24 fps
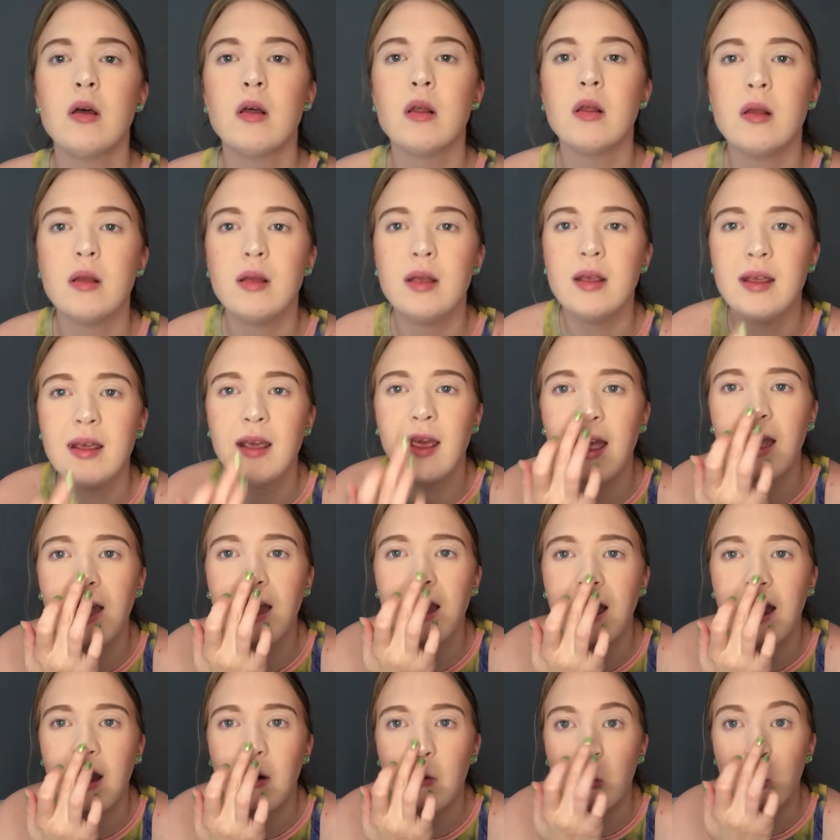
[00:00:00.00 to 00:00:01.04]

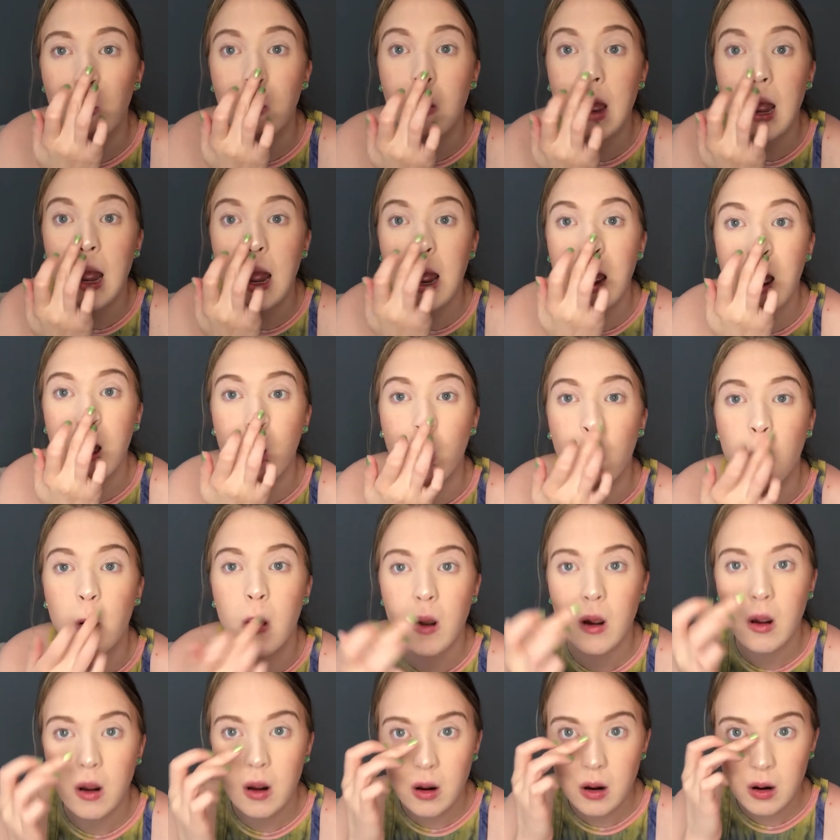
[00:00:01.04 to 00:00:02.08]
Yeah, wow.
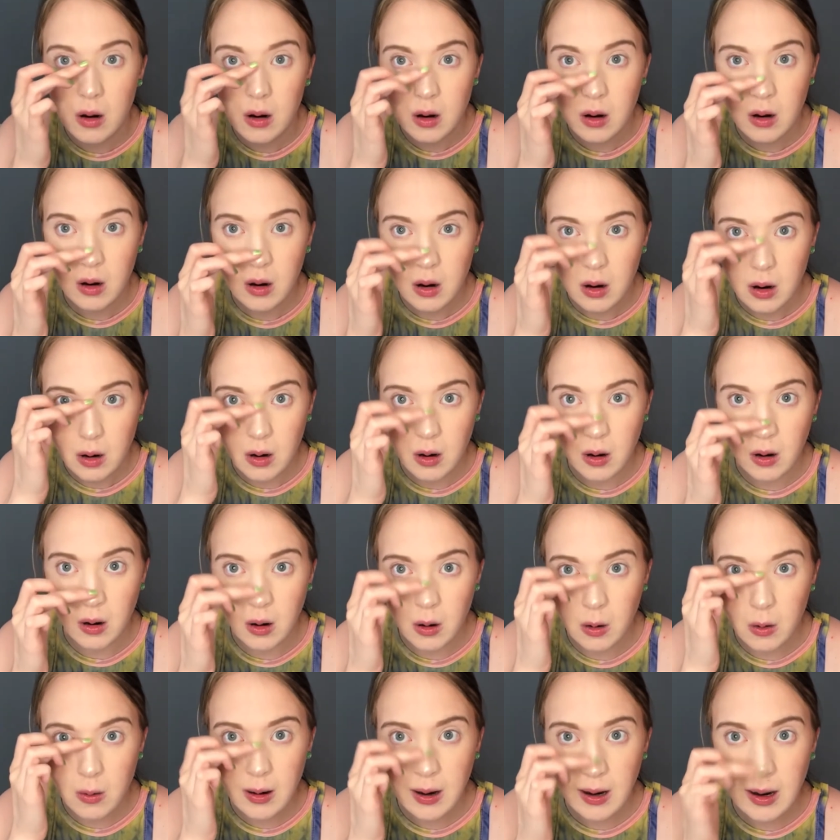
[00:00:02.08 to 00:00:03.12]

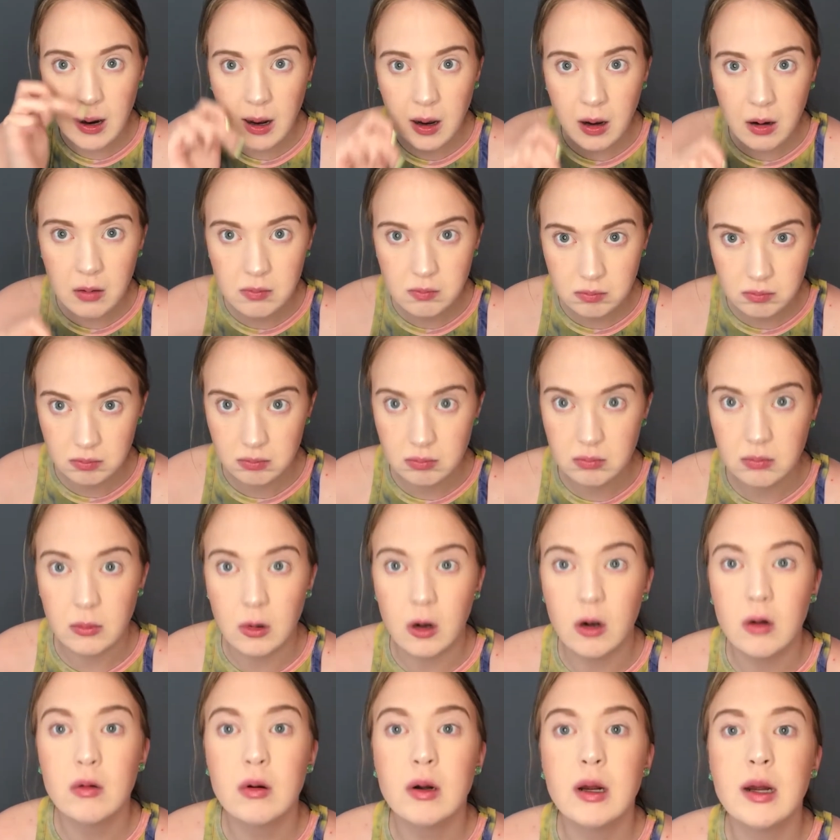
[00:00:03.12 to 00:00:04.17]
Okay,
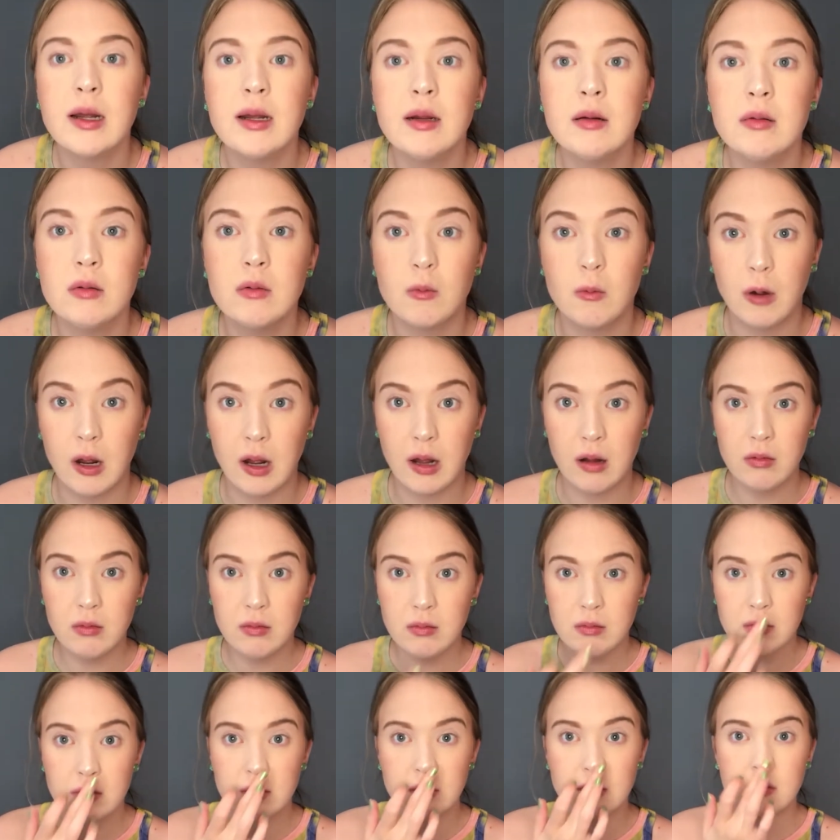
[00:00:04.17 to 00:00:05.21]
all right, well,
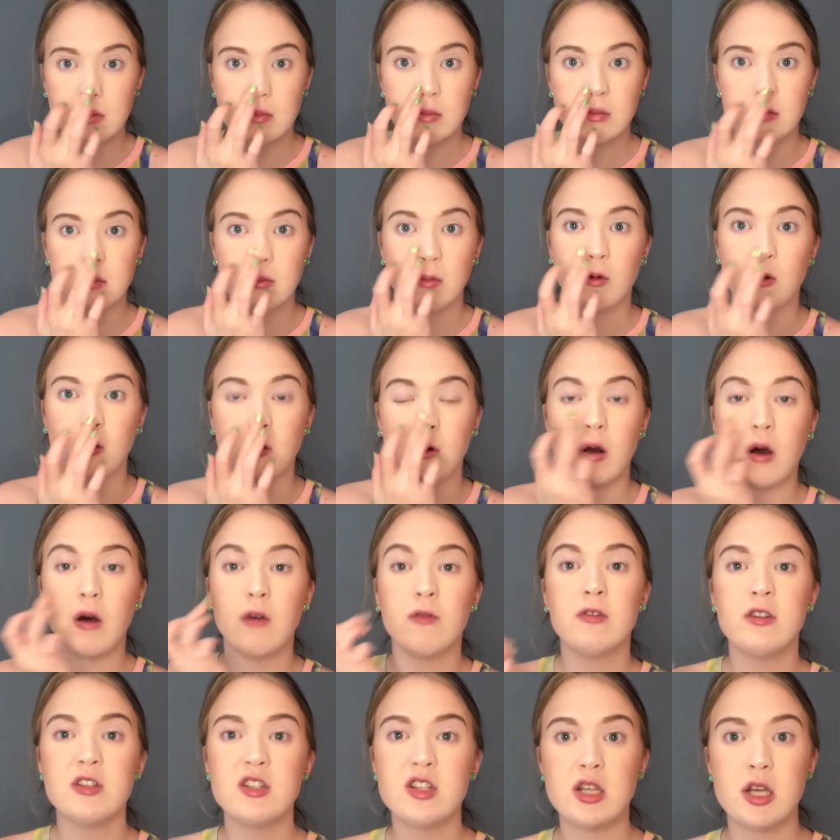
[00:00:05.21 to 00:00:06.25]
Rudolph
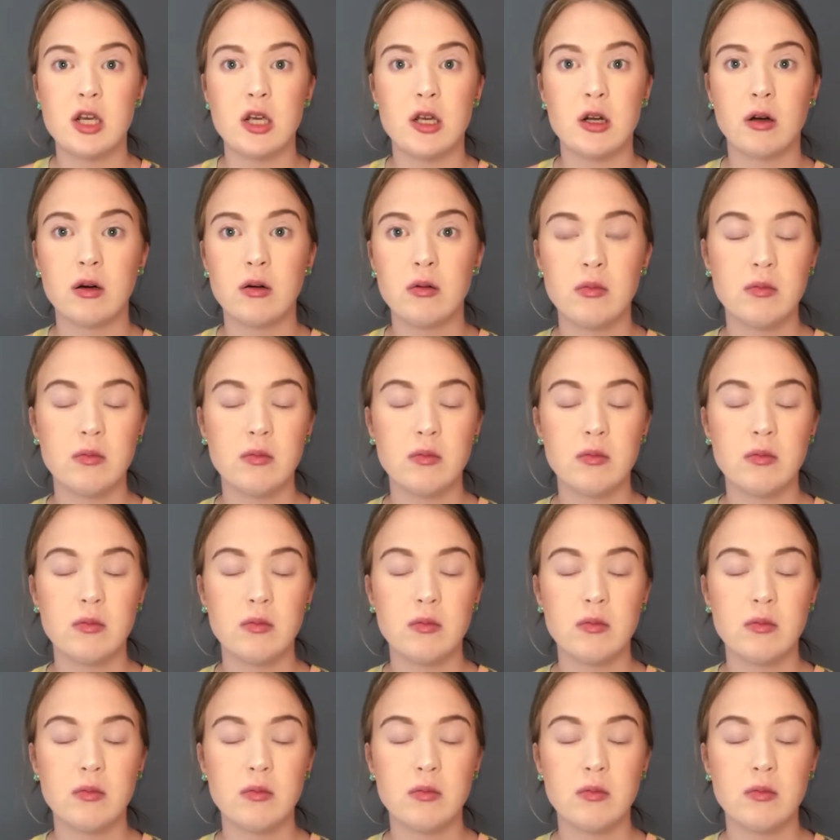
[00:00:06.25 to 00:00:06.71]
is here.